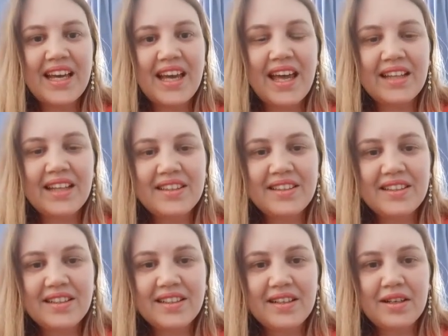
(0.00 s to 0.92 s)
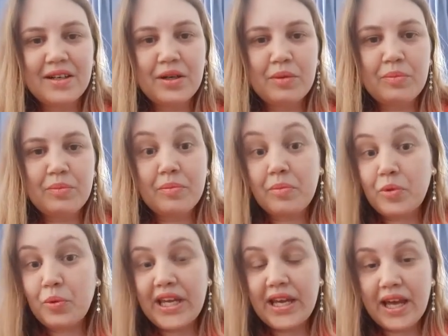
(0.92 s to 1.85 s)
And
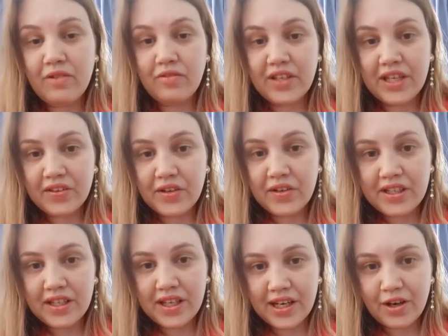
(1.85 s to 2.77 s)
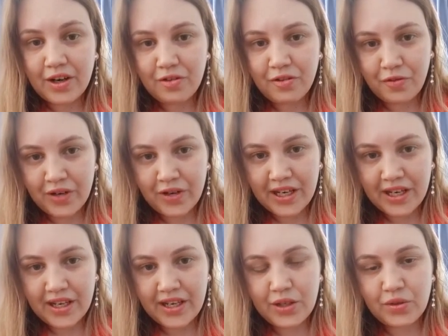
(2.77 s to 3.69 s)
we have gathered here
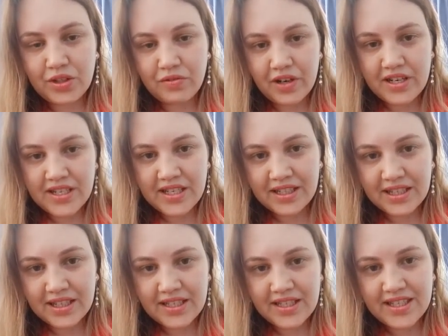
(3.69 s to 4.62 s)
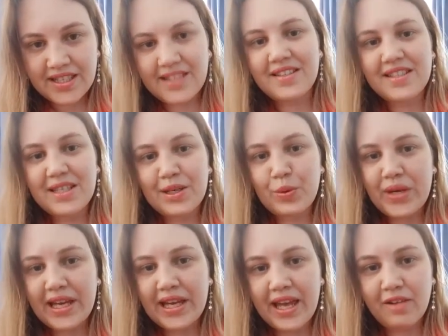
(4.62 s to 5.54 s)
three universities. So
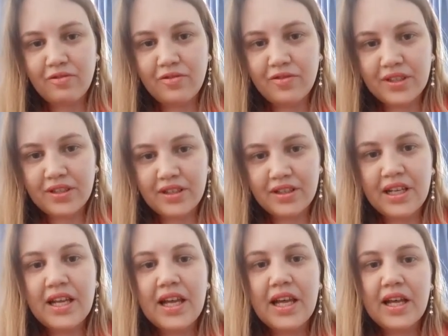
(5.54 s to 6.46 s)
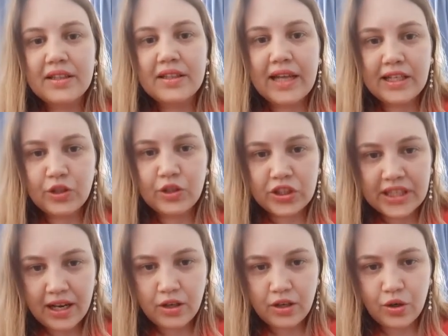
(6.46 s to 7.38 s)
we have Taito
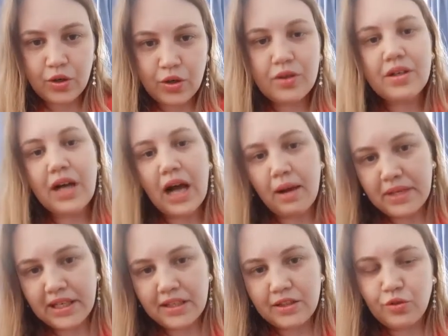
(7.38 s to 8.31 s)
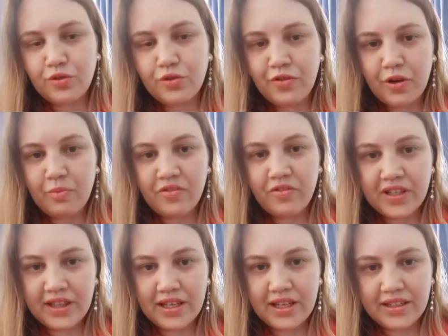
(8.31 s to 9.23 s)
Talo Amiedu from
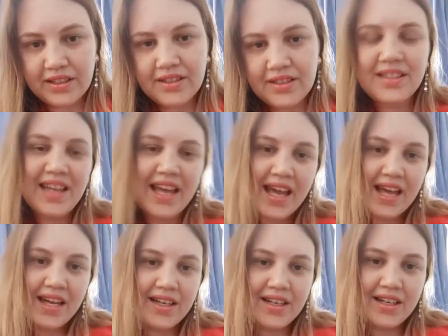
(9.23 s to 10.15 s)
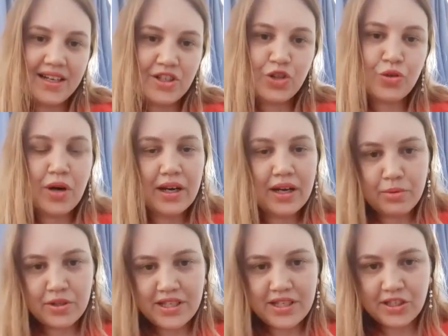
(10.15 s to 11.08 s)
Finland, Școala
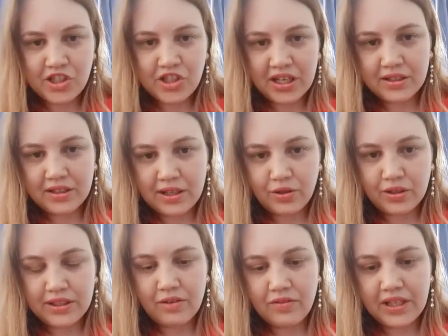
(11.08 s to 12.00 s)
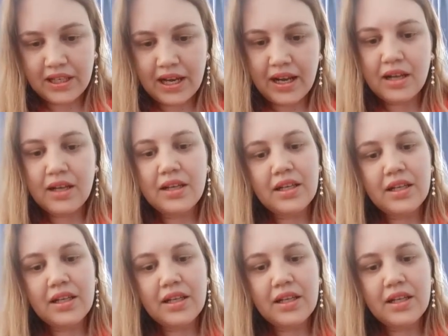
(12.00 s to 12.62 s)
Post-Liceală Carol Davila